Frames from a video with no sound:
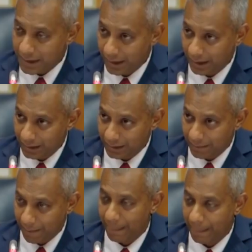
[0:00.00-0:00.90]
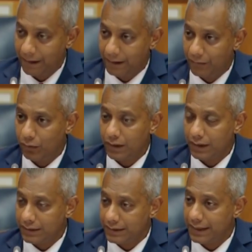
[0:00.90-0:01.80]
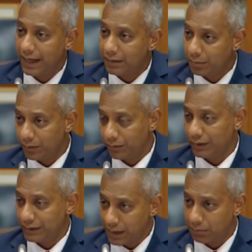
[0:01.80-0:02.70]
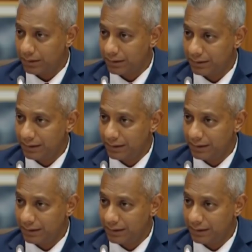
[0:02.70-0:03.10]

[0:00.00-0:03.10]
saying, if you look at the G9 report, for example,